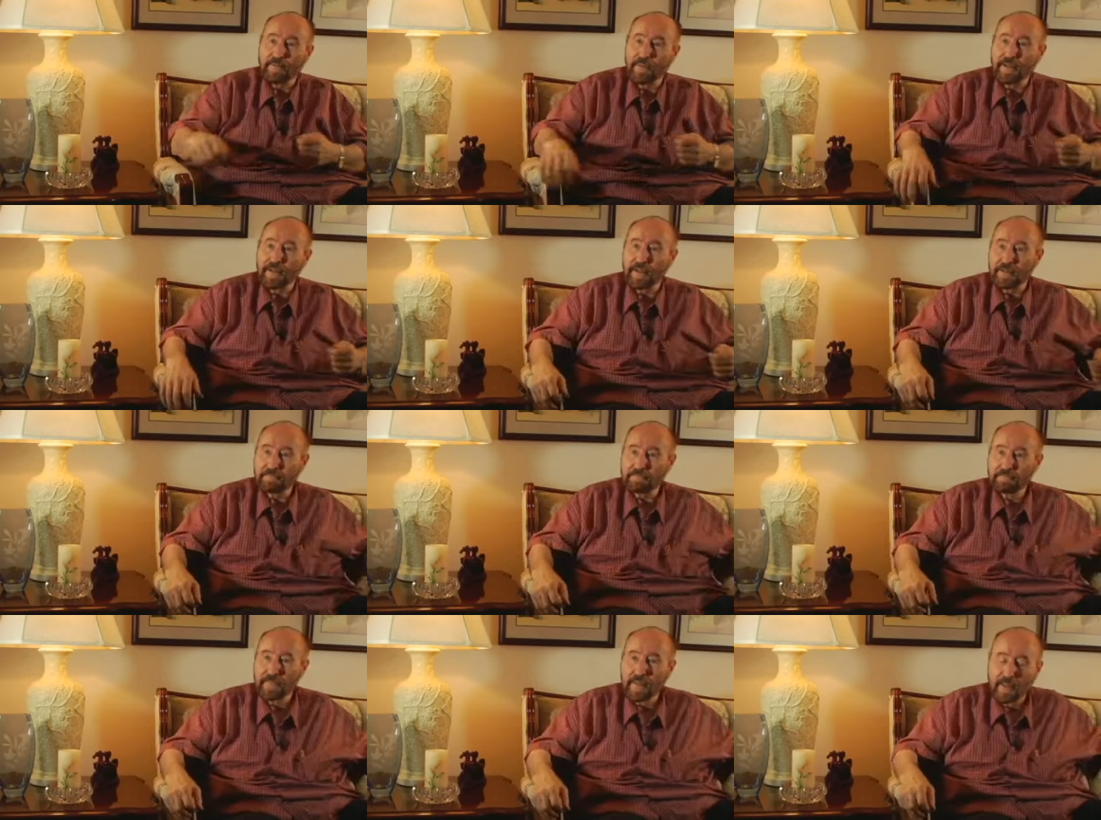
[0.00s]
of banana.
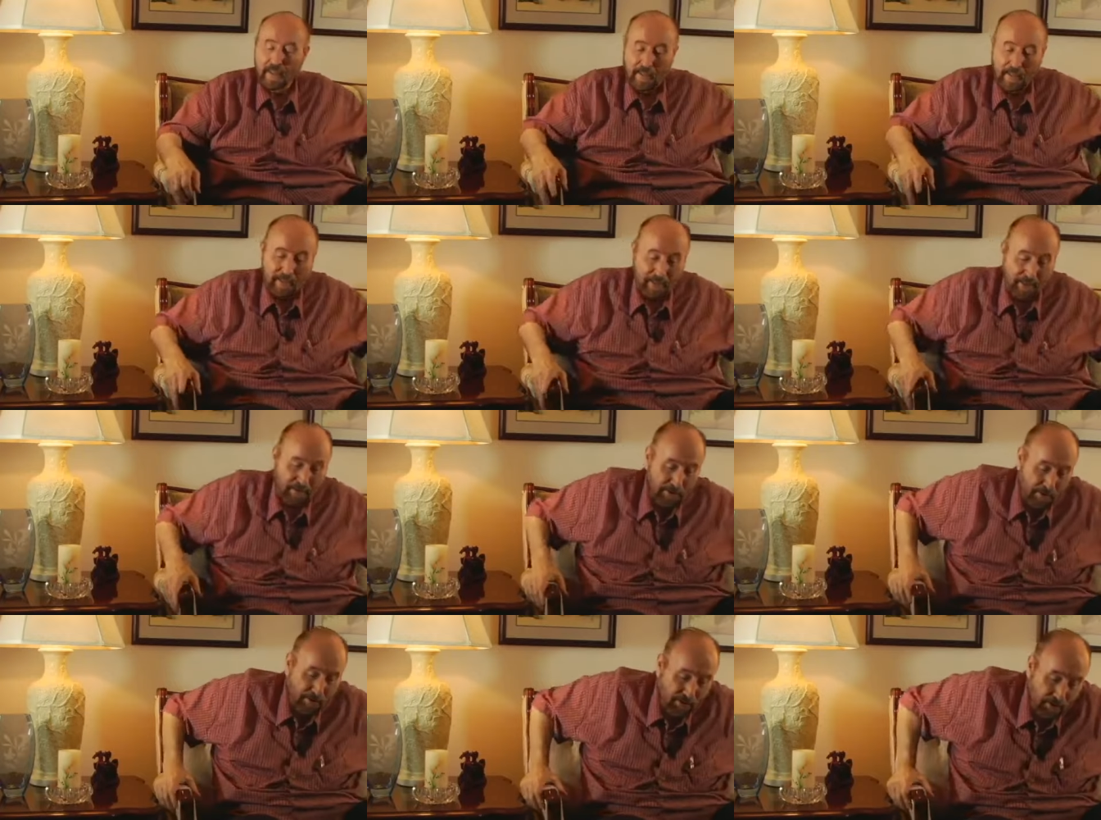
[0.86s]

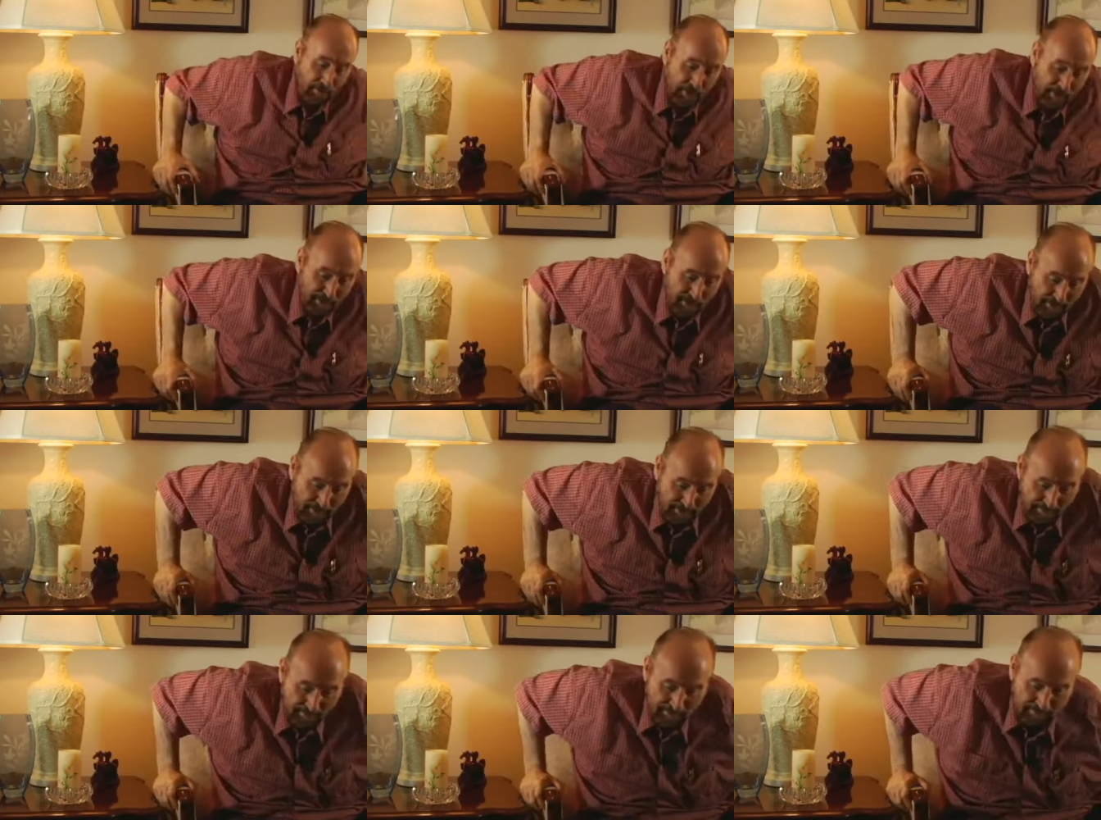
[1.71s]
So humans
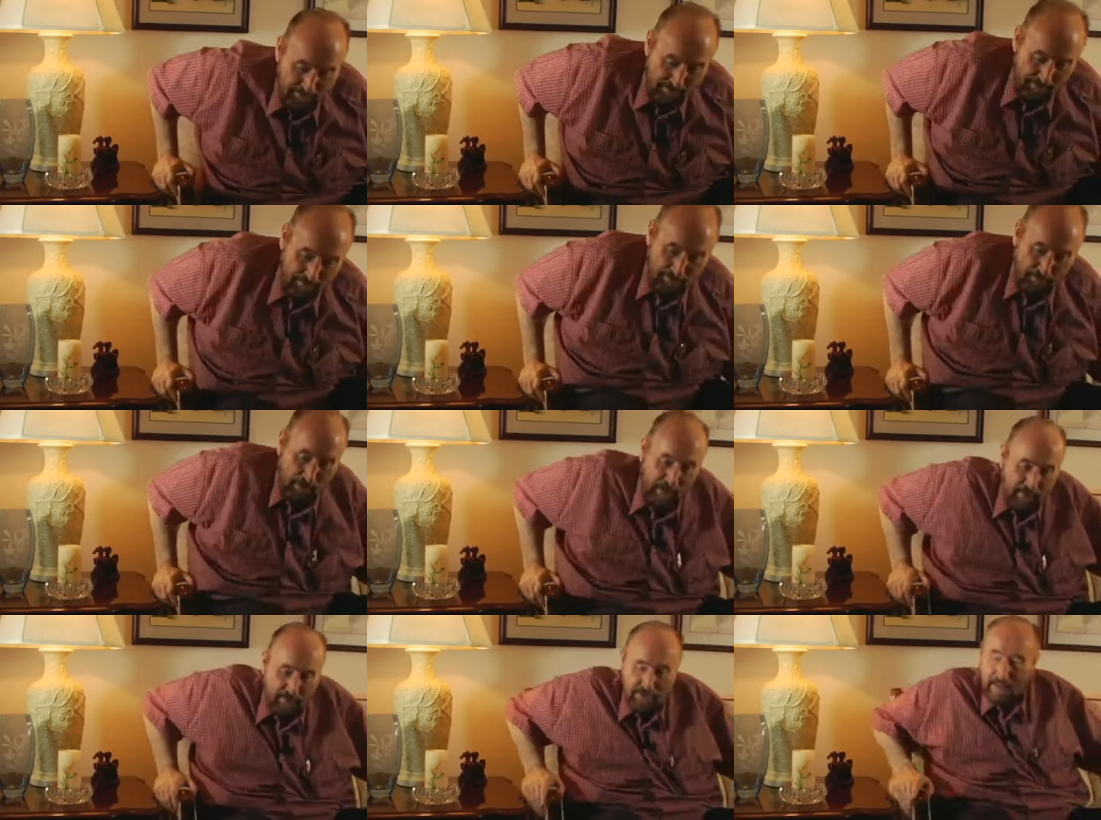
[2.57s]

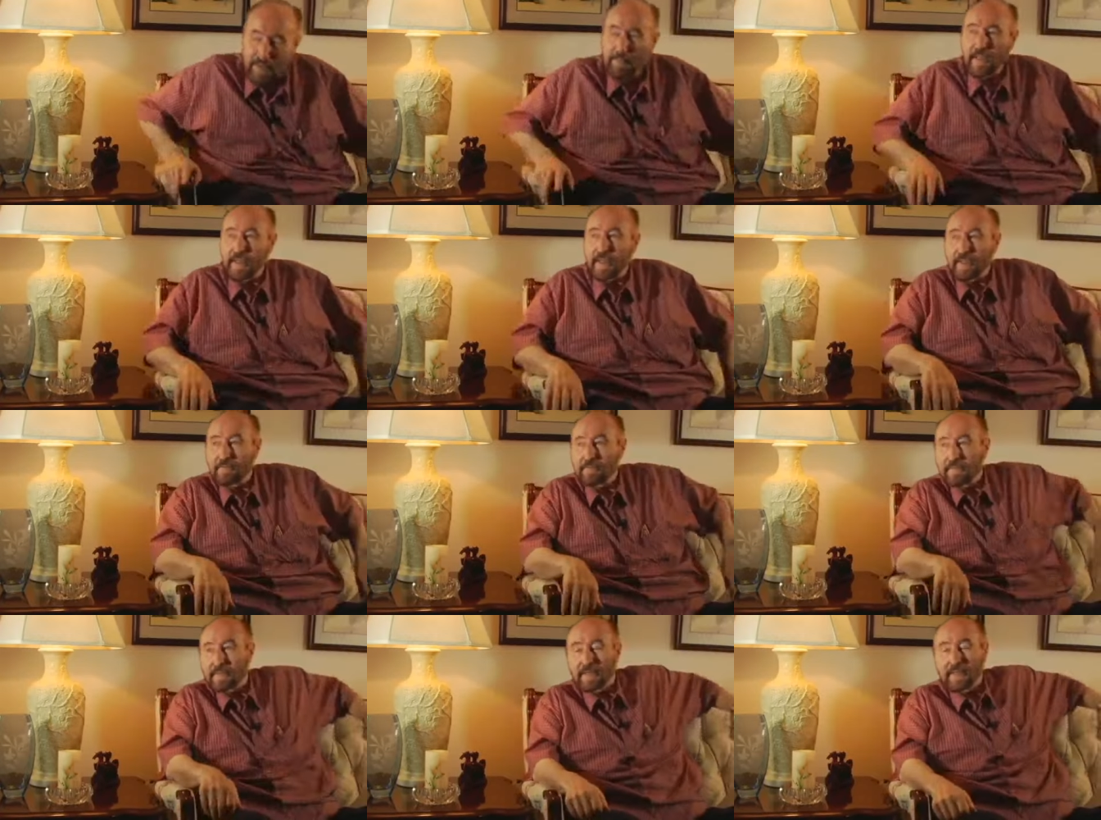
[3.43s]
play the same game,